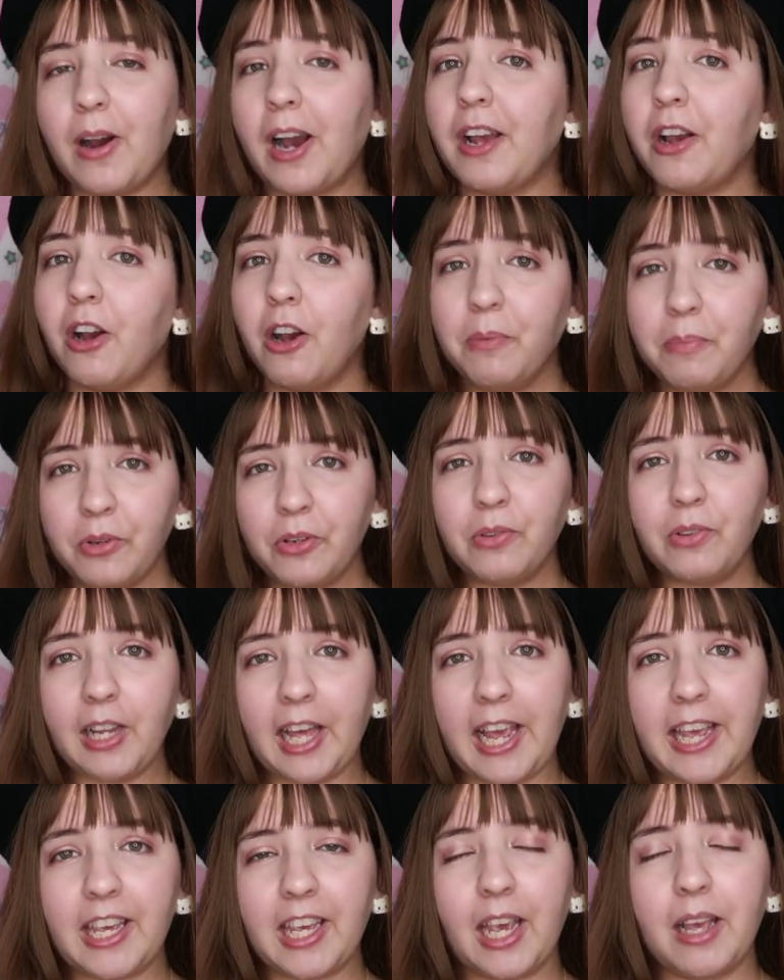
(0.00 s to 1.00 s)
I hope you
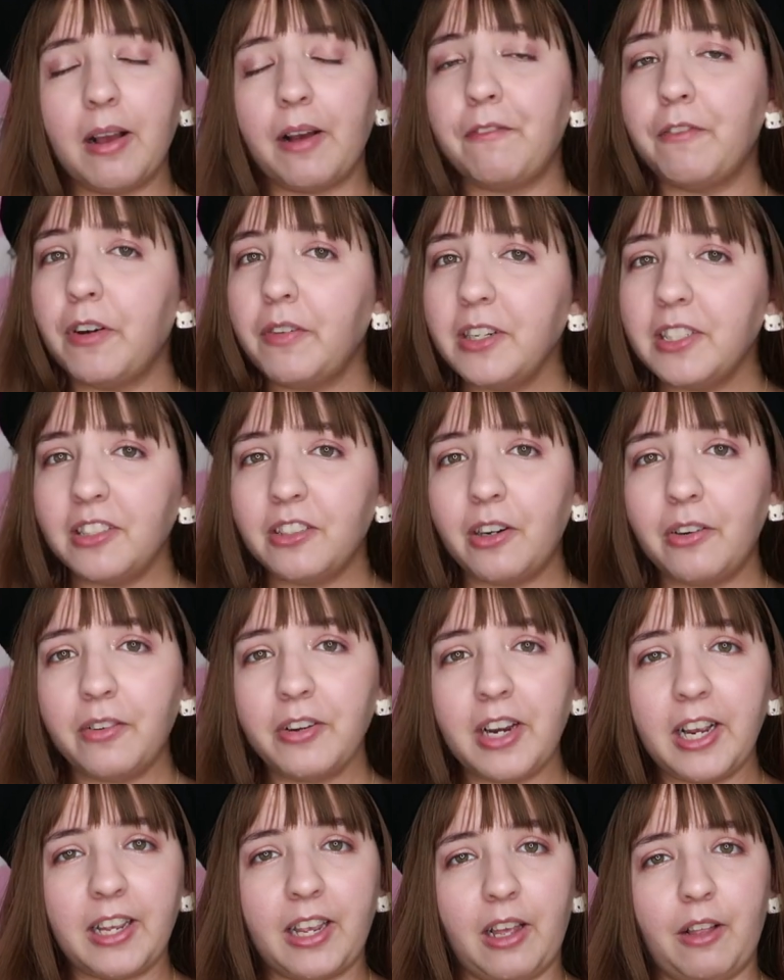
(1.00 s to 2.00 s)
like it. I'm very
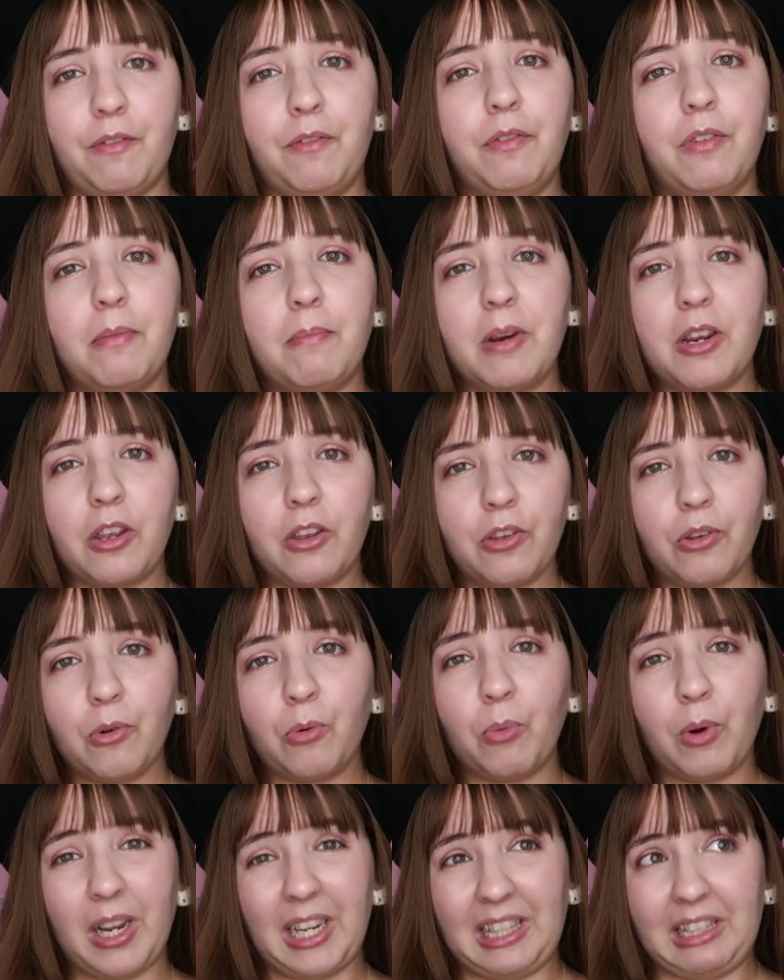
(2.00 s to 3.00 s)
sorry again for making you
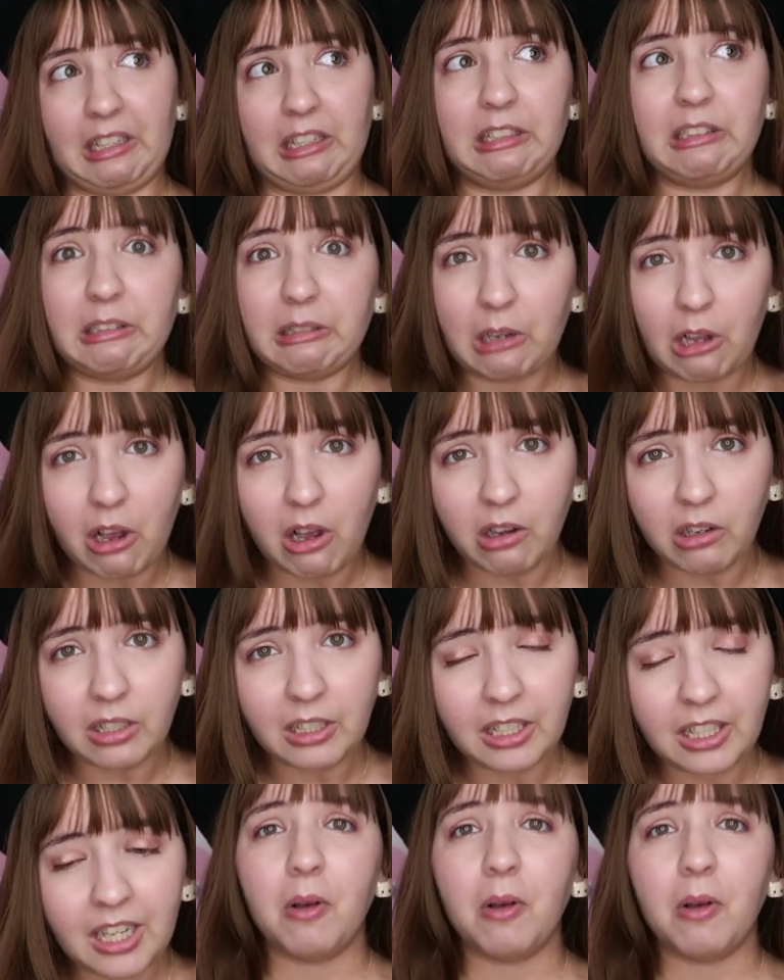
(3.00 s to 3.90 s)
wait this long,